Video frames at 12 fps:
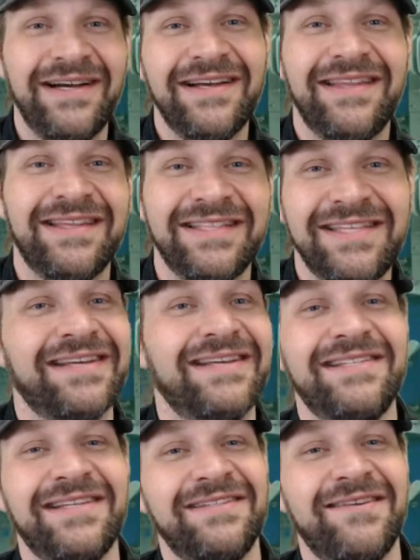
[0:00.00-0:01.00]
that the
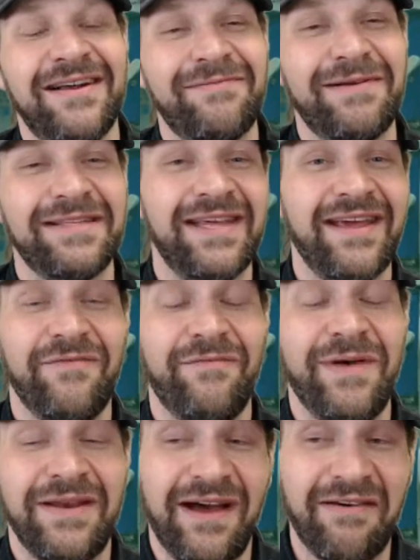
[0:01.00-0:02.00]
techniques I talked about today have
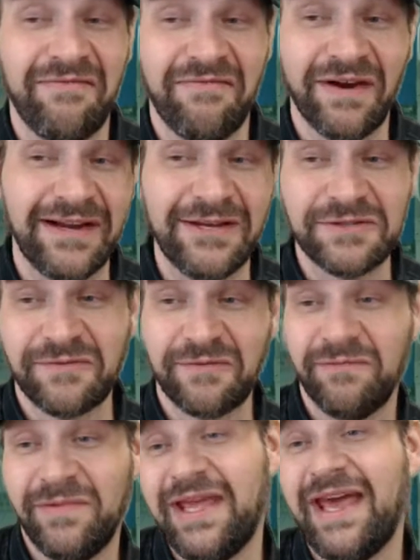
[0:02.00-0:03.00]
been very useful
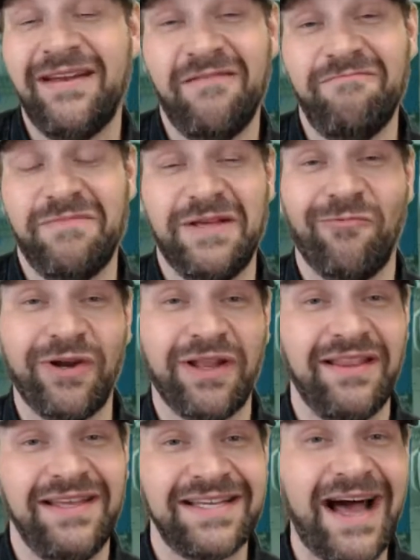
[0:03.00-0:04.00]
for me and have been one of
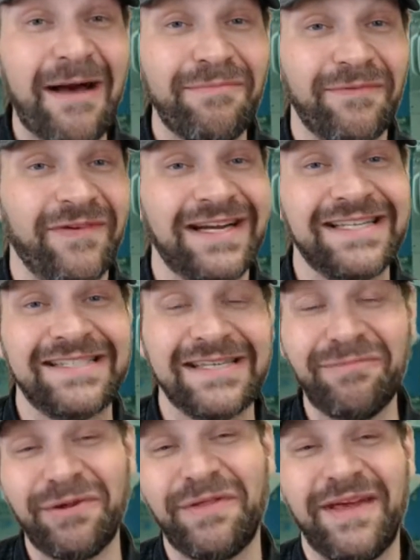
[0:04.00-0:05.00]
the top very
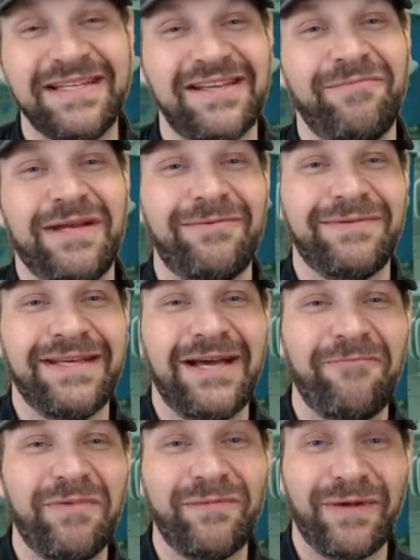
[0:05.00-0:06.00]
simple things I've been able to
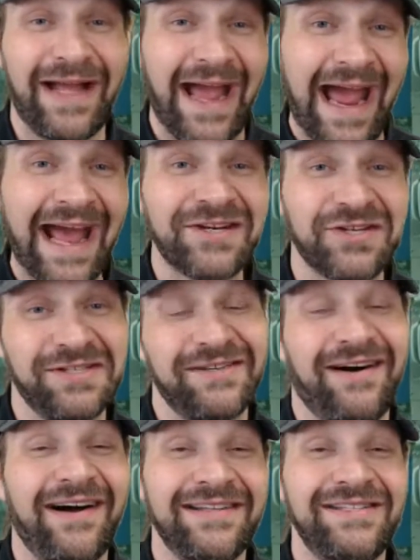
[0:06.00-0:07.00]
help people action
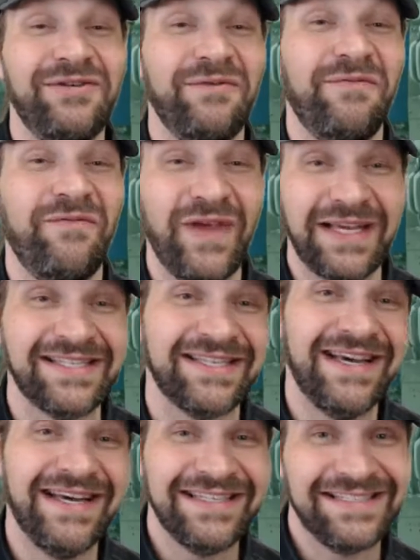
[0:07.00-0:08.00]
on to fix
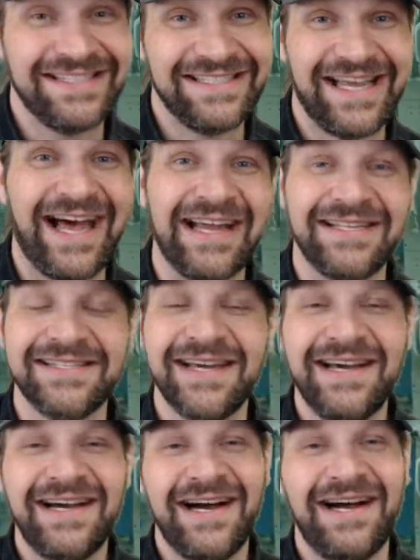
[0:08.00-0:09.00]
designs.
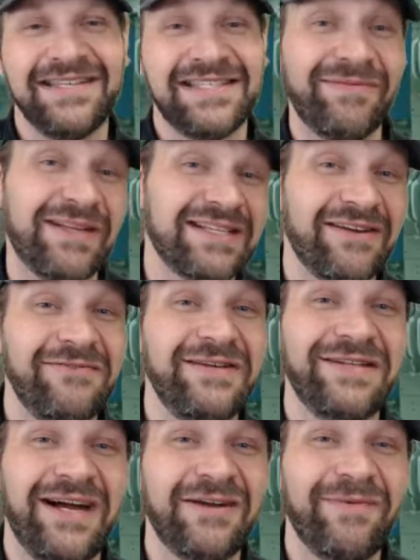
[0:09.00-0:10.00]
Some of the stuff that I
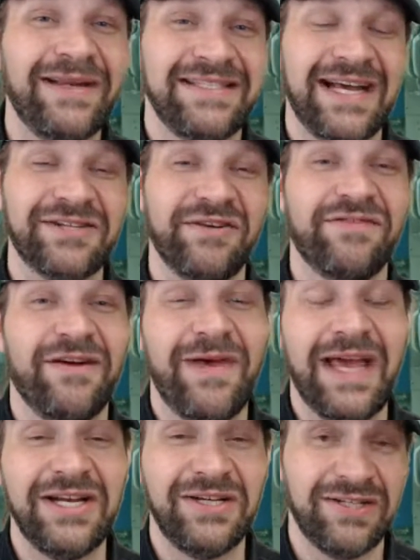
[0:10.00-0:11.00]
talk about is actually from
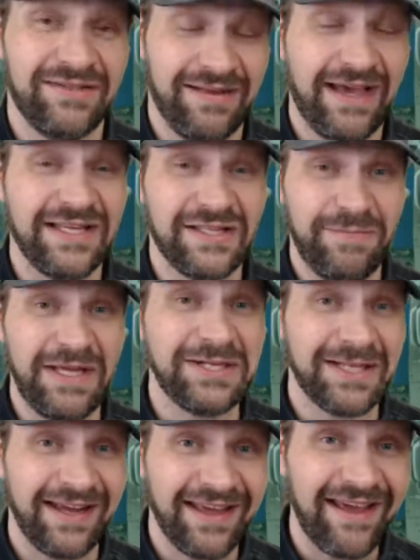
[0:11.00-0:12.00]
a speech
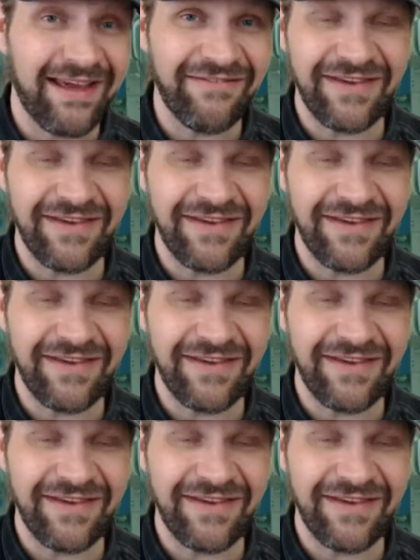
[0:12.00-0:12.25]
that I gave,